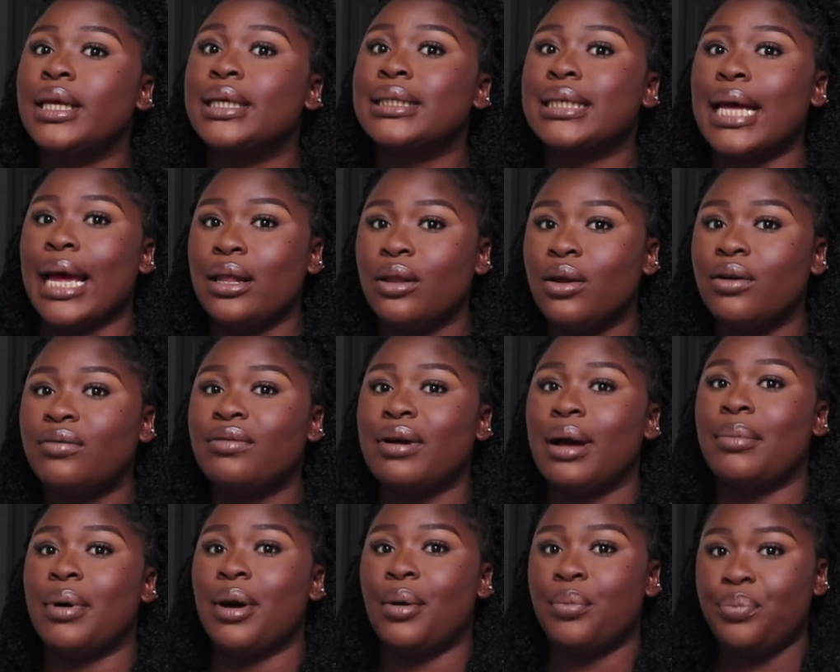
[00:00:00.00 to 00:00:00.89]
things I love
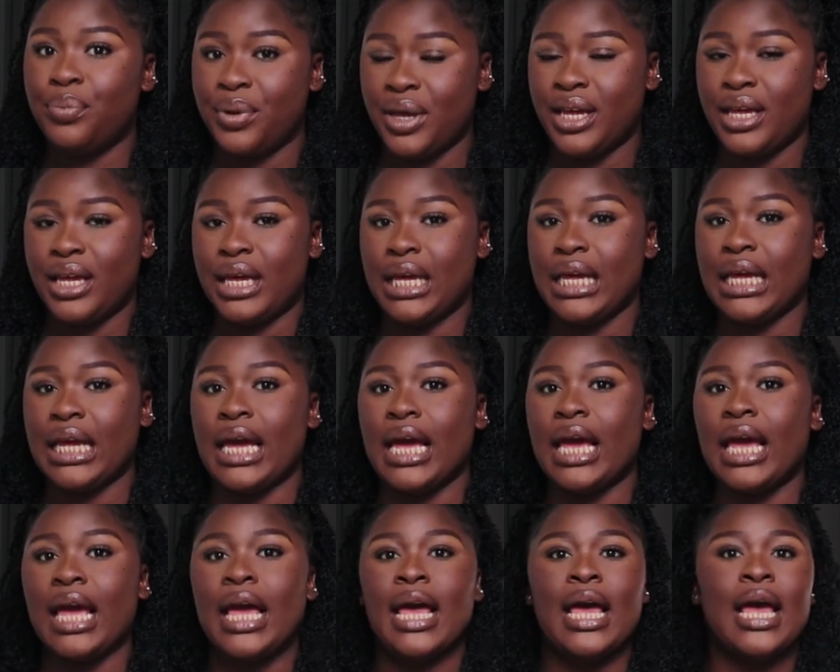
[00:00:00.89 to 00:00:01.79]
about being
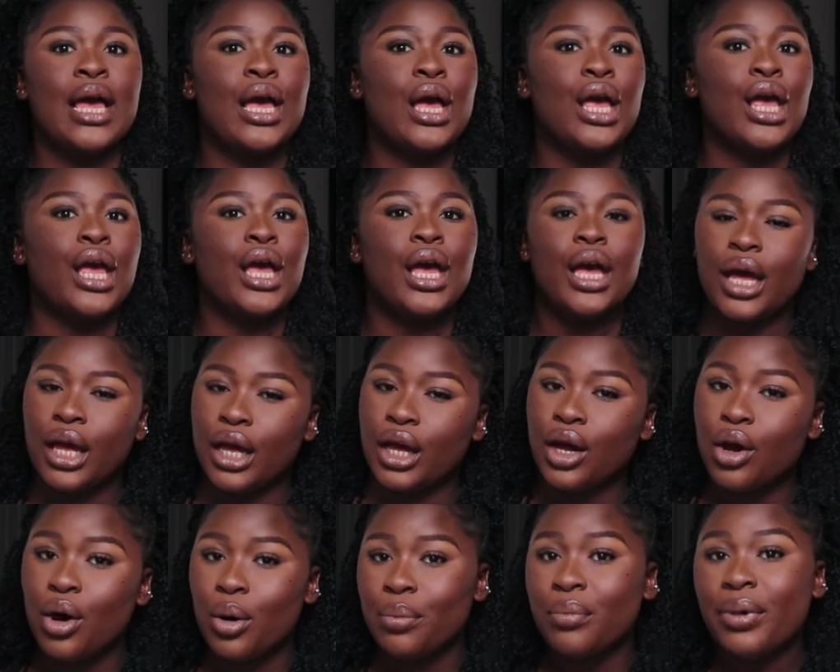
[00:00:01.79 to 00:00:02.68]
here
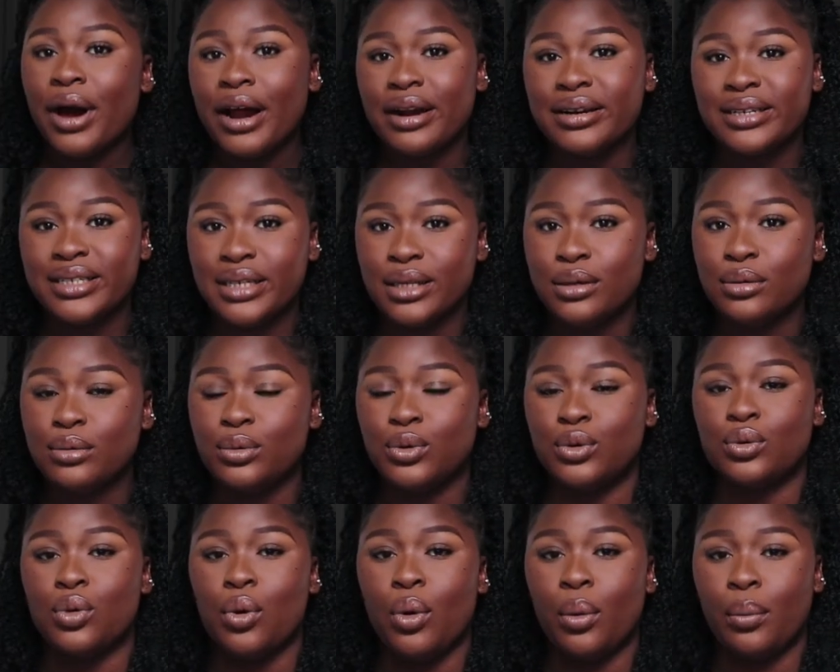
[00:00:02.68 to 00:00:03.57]
in comparison
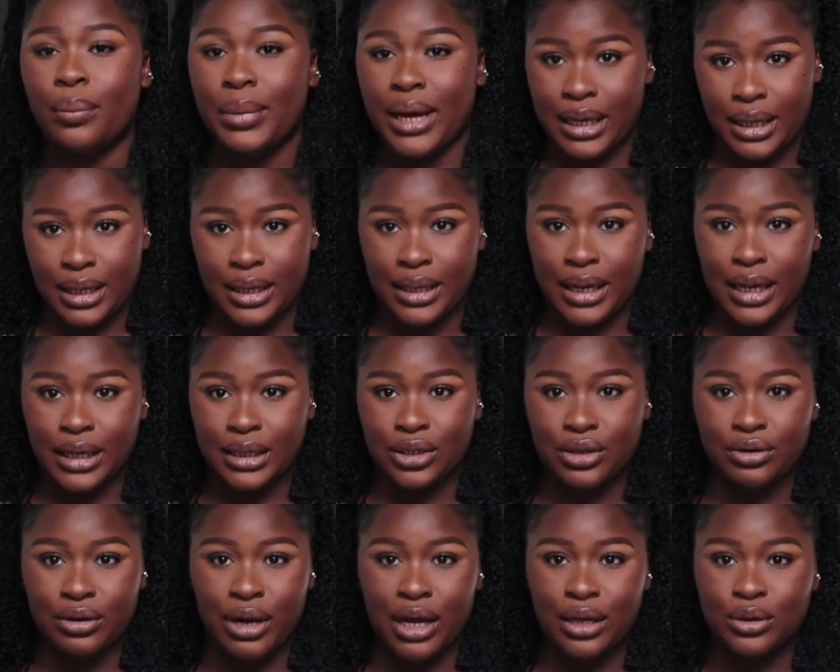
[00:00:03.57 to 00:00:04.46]
to back in
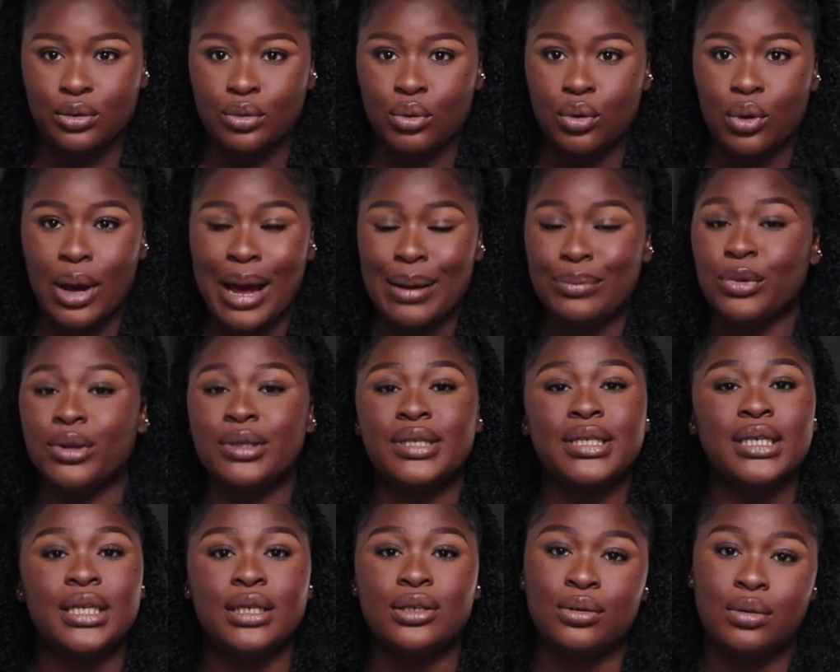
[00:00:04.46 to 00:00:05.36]
Nigeria. So I'm
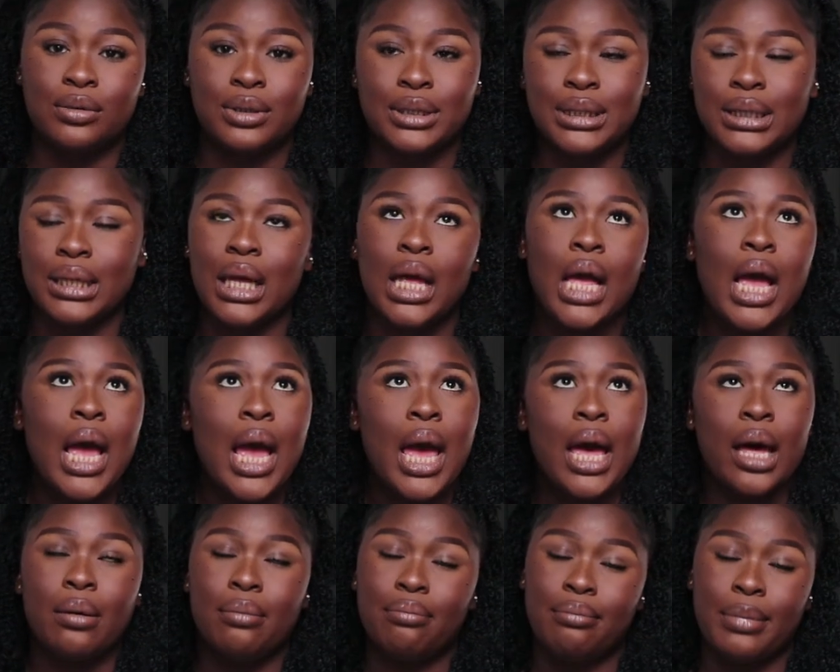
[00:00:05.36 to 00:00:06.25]
not insulting
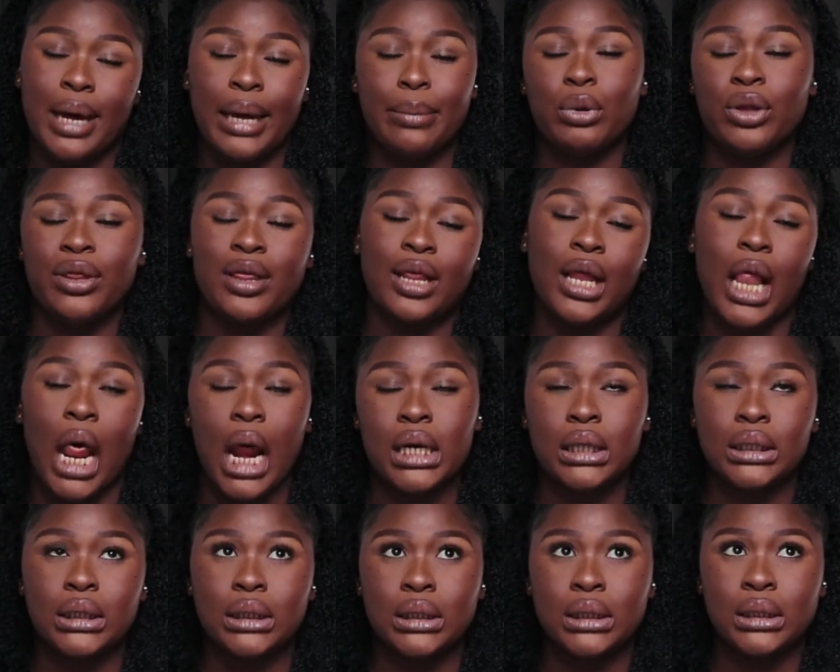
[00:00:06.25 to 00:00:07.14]
my
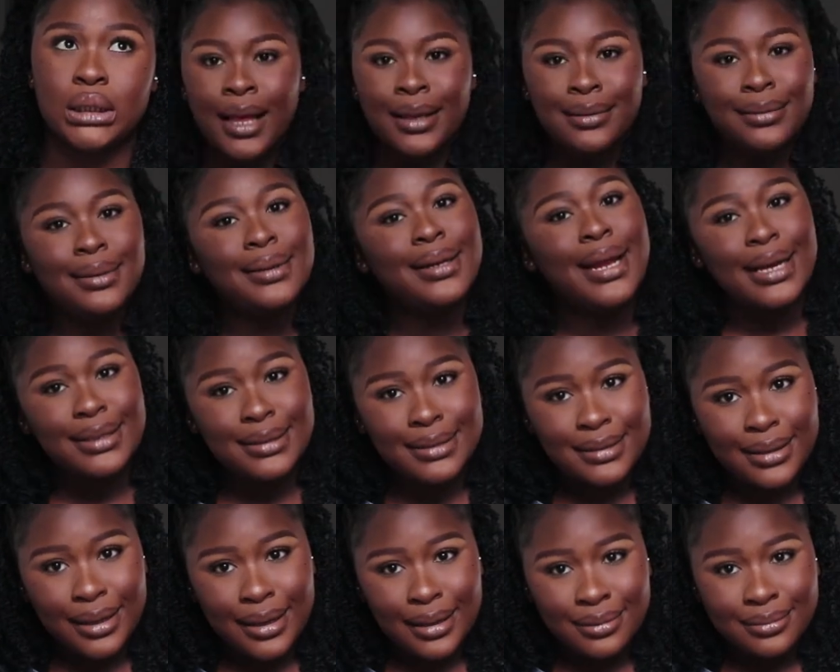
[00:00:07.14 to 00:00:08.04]
motherland. The
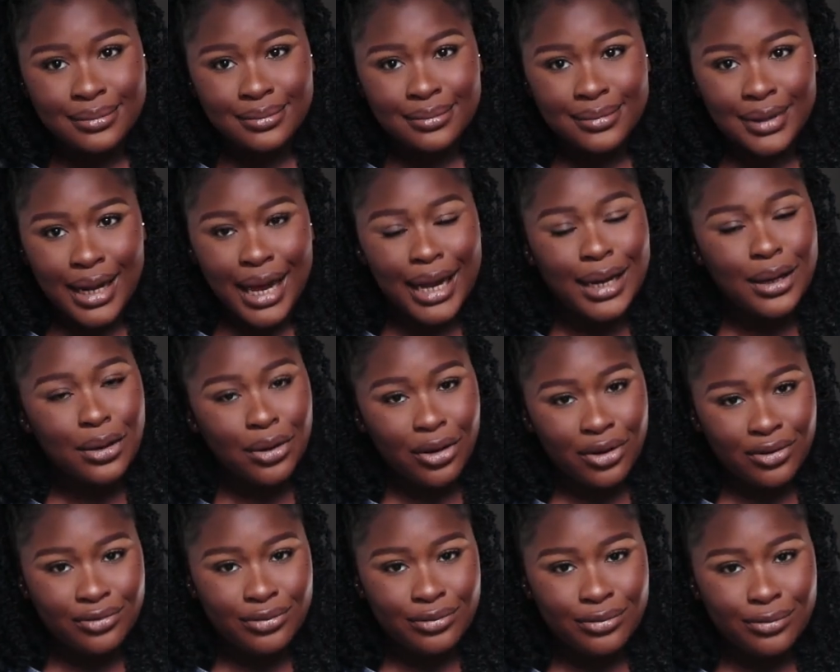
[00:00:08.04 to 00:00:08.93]
next thing I
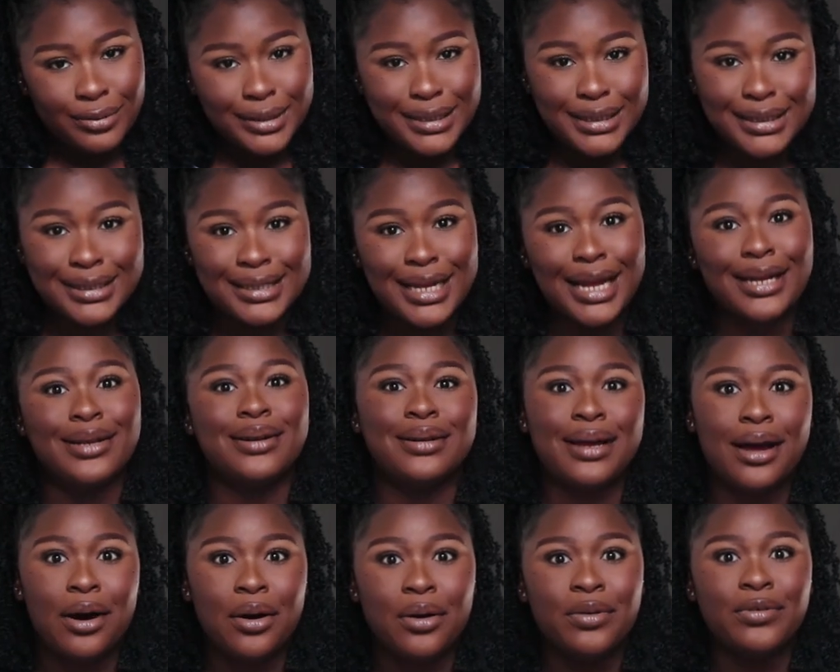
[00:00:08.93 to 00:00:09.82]
love, which is
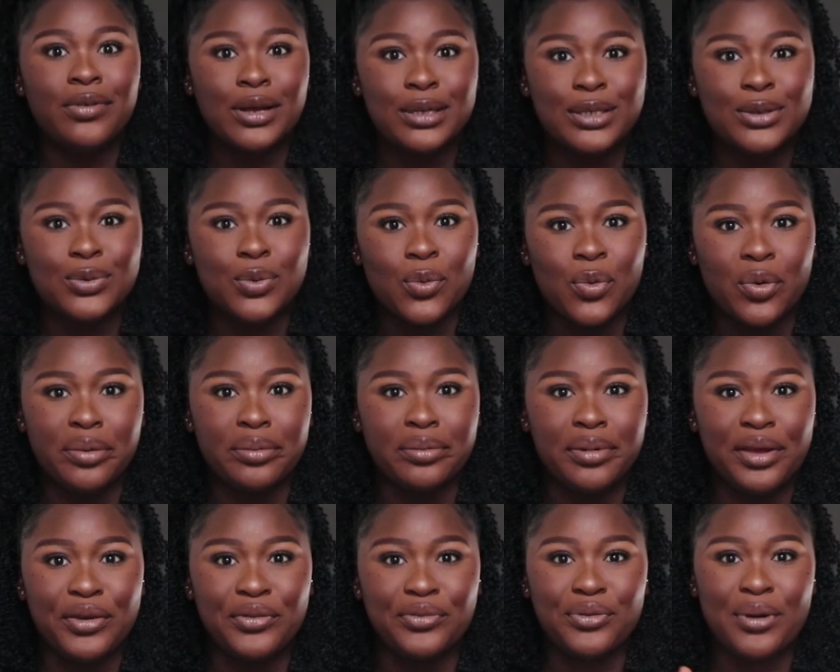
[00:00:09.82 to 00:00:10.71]
another obvious one,
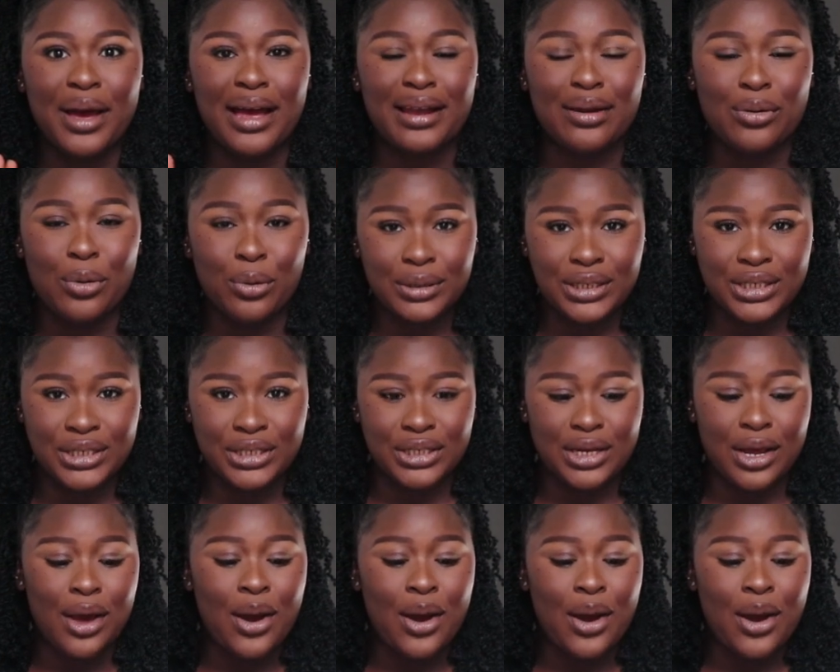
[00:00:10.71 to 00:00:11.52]
if you're an OG